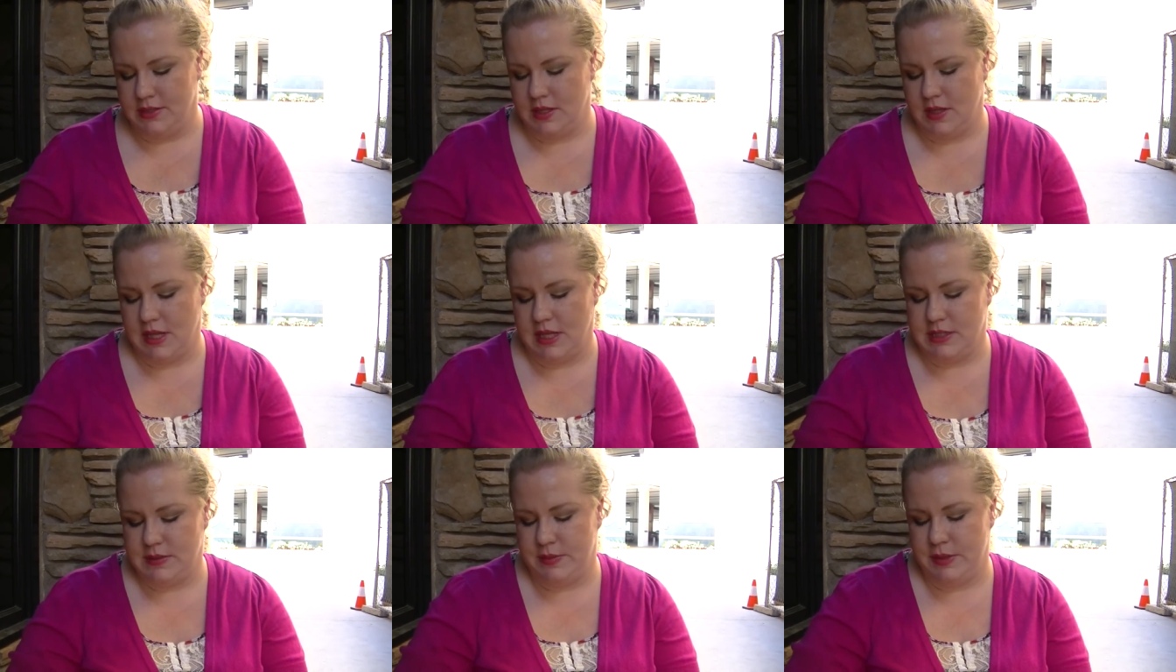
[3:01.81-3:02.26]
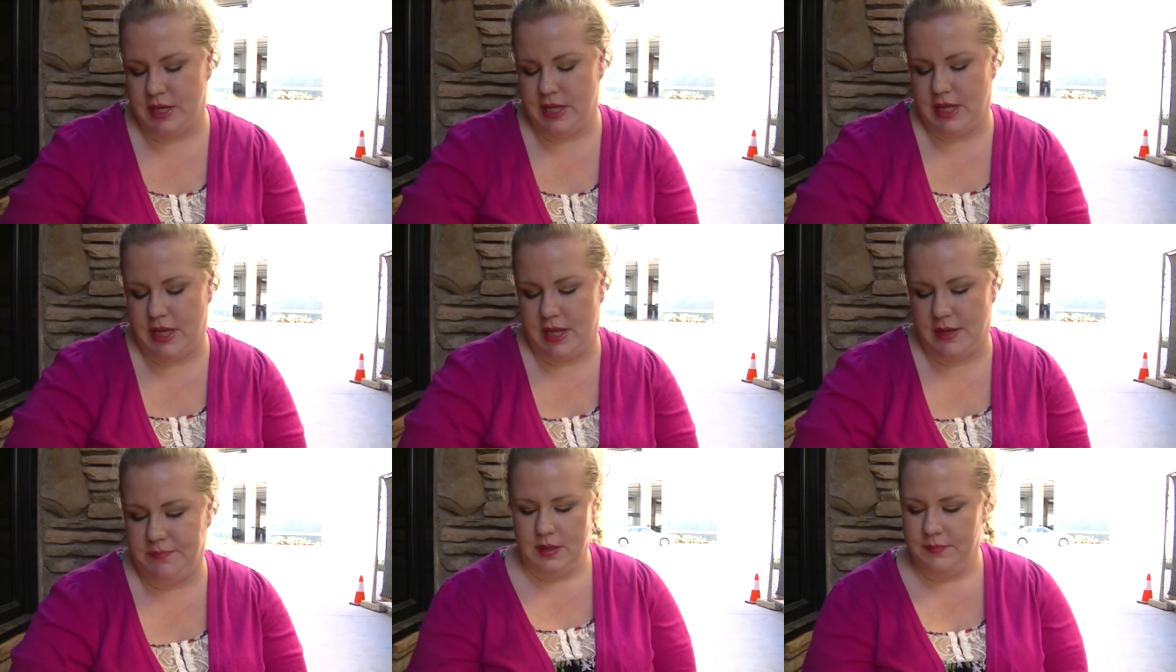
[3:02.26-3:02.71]
So that's pretty
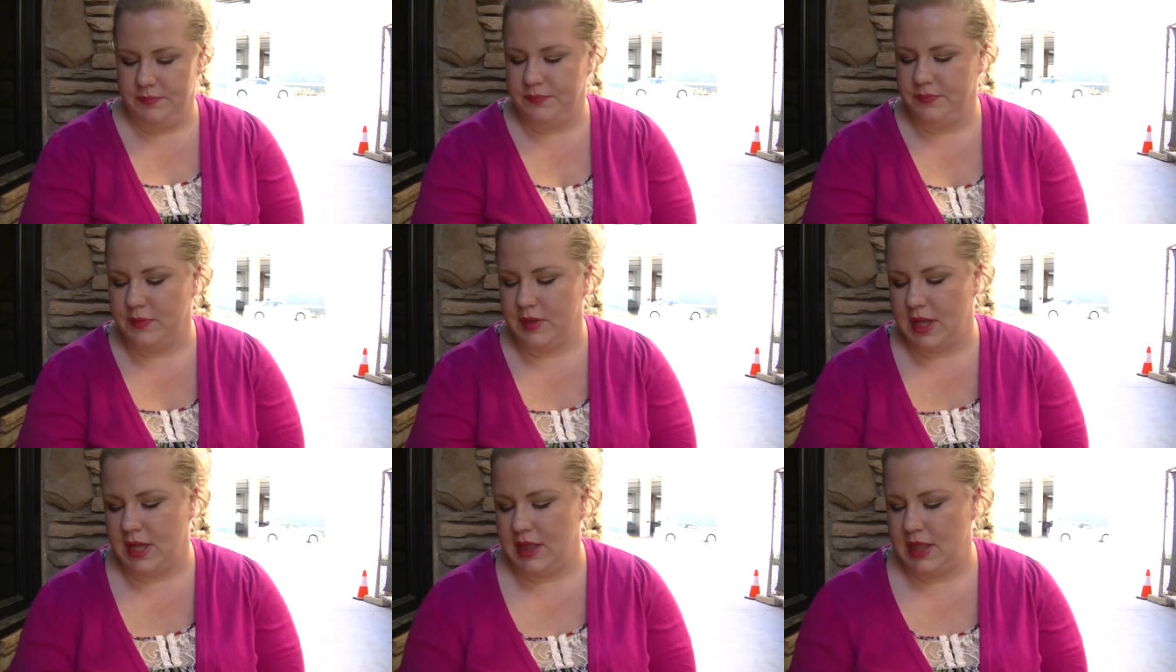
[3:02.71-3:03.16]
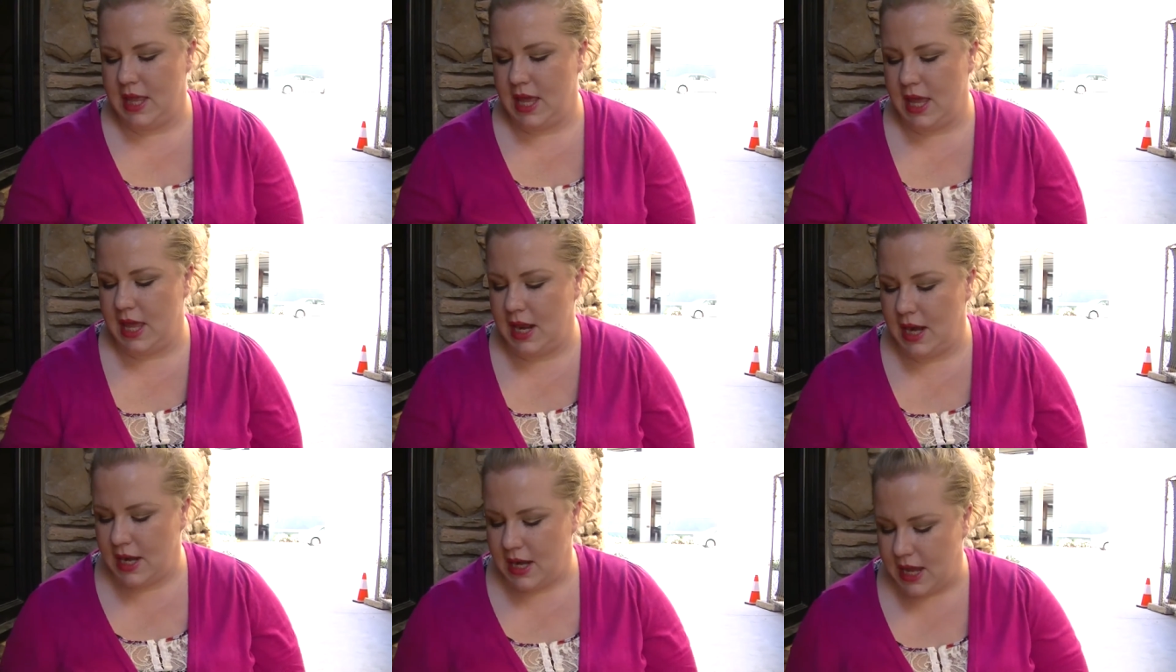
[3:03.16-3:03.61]
good. And
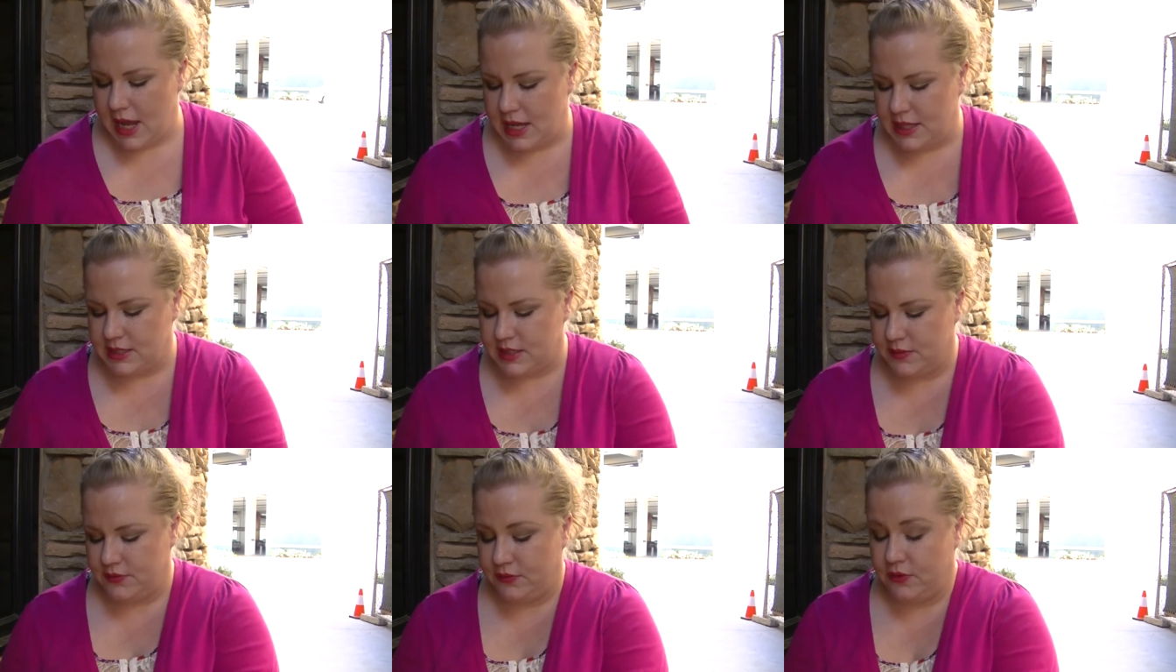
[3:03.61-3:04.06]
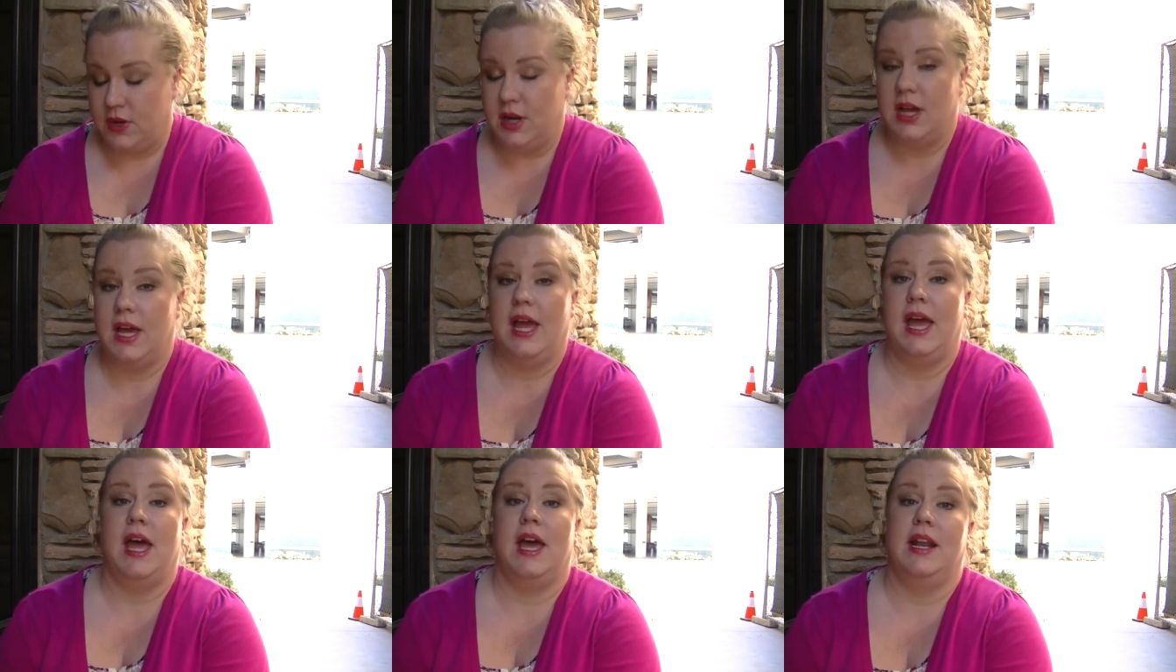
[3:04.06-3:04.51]
then at Sephora,
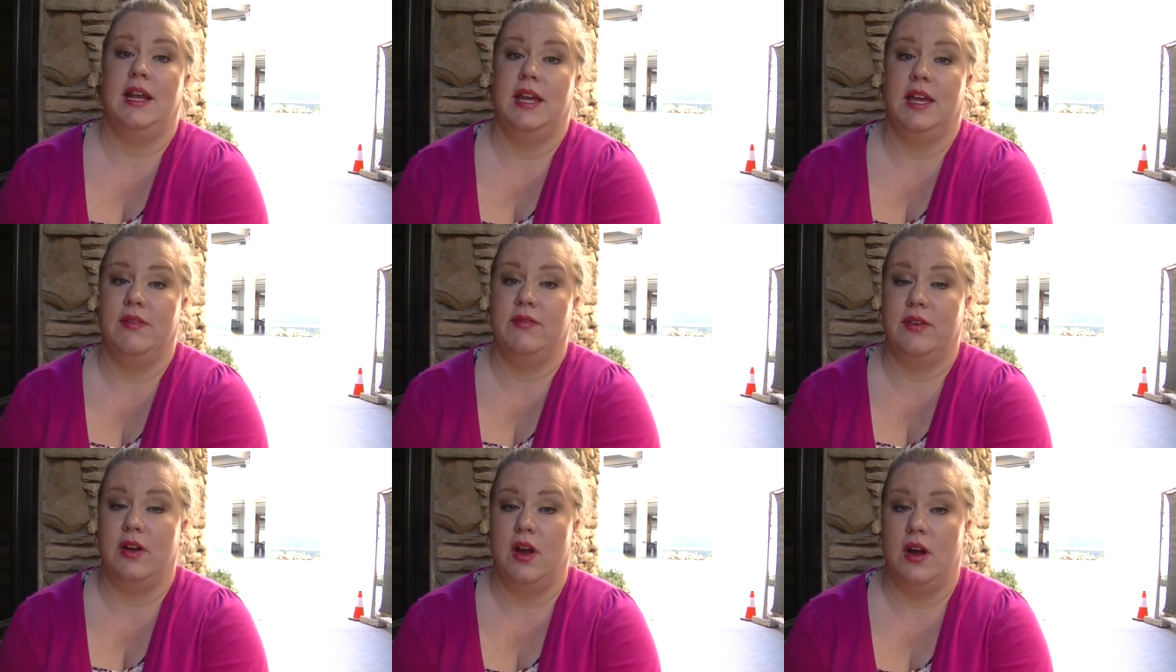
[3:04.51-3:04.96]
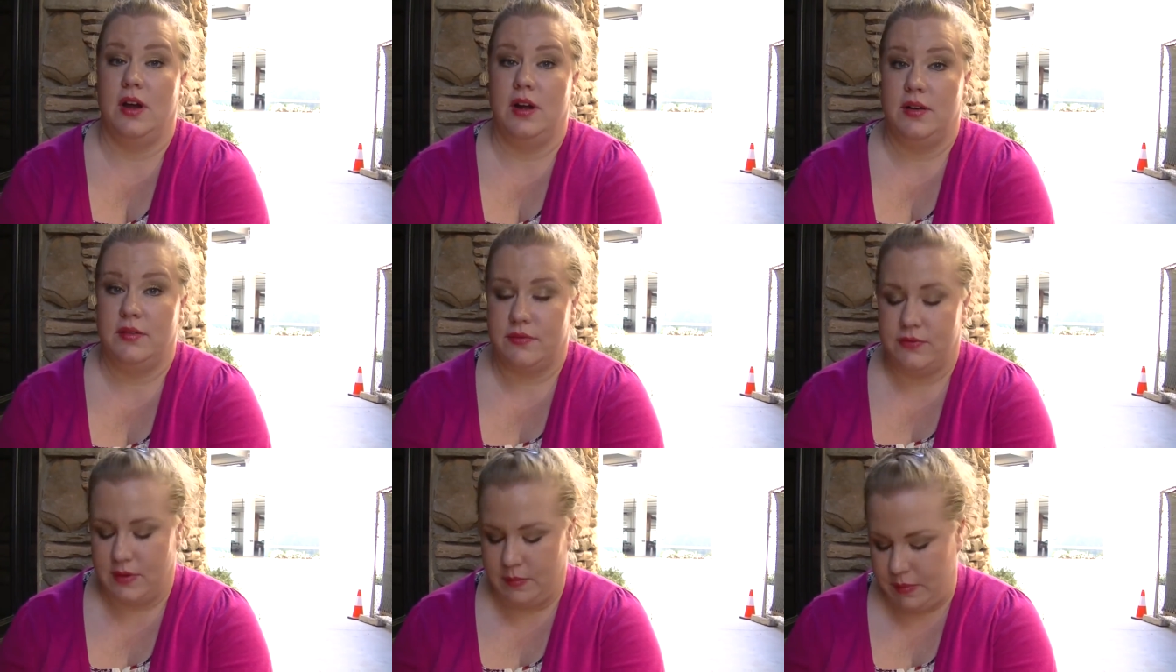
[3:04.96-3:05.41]
I had a gift card
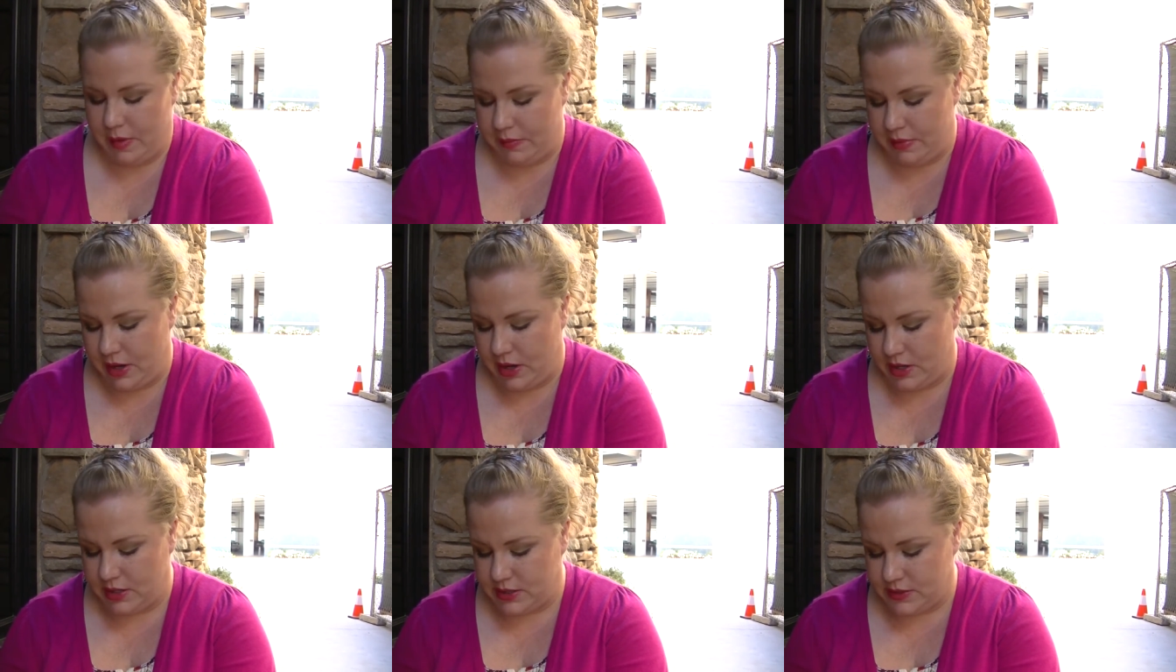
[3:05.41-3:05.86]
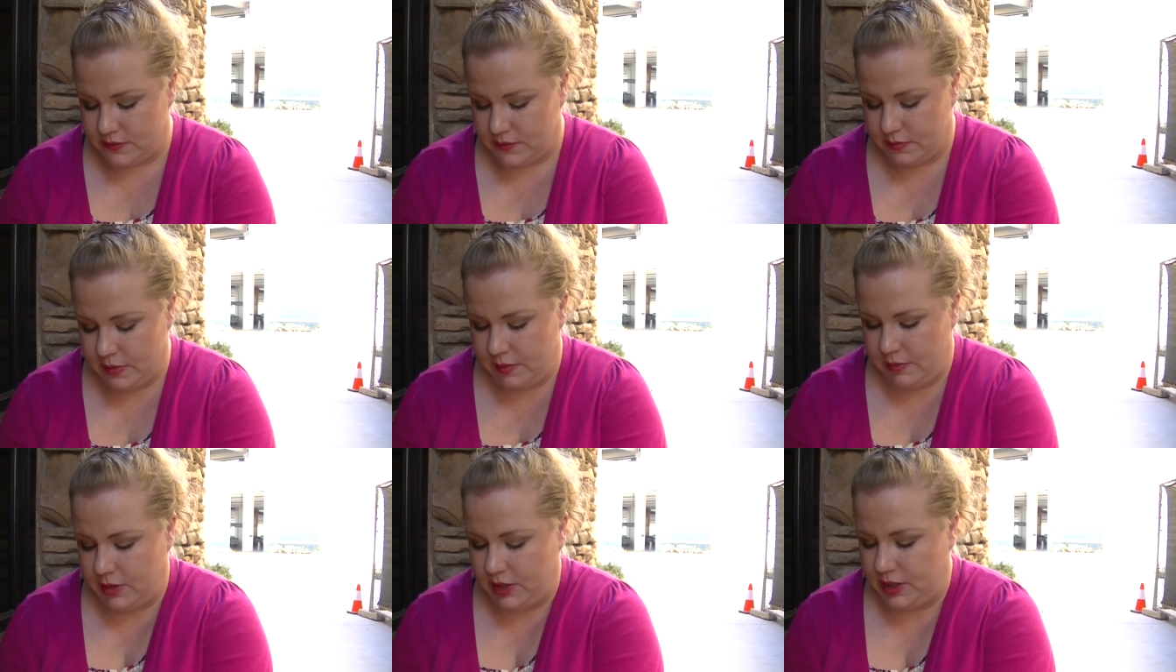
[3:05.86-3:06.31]
from my parents for
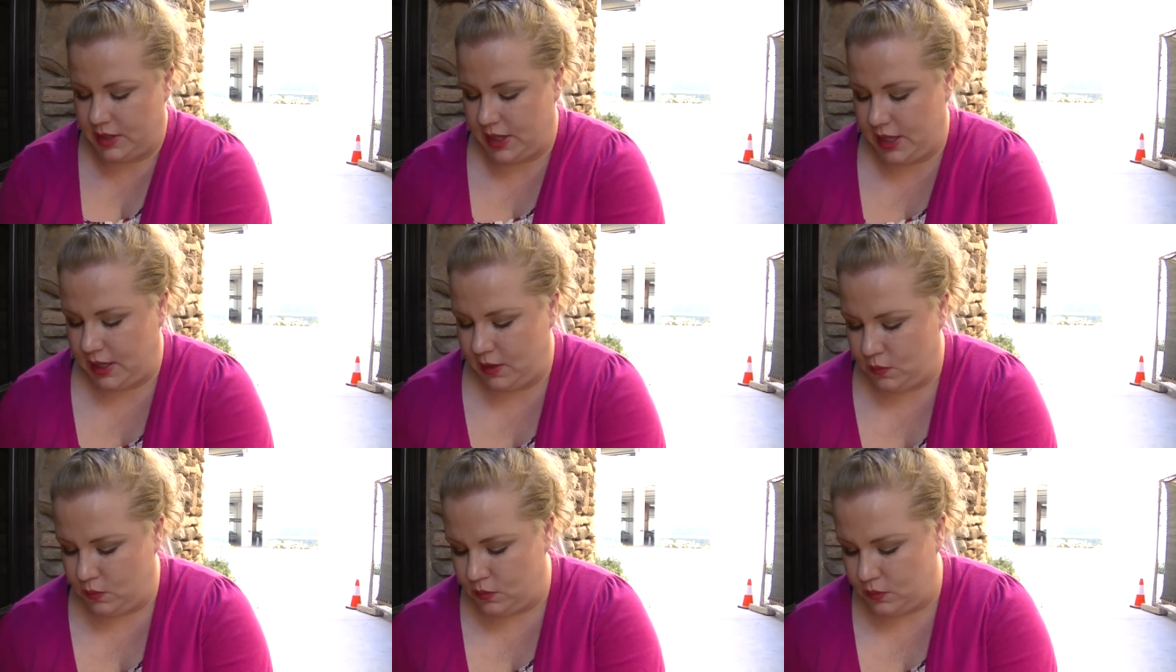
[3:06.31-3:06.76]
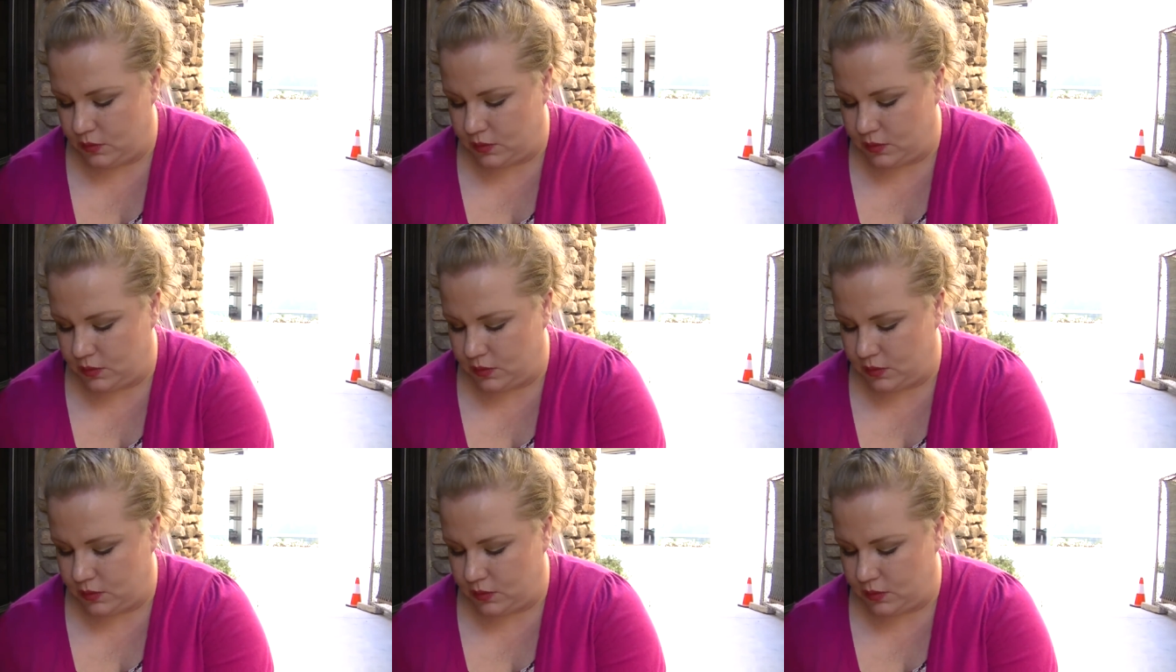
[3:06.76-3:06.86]
my birthday.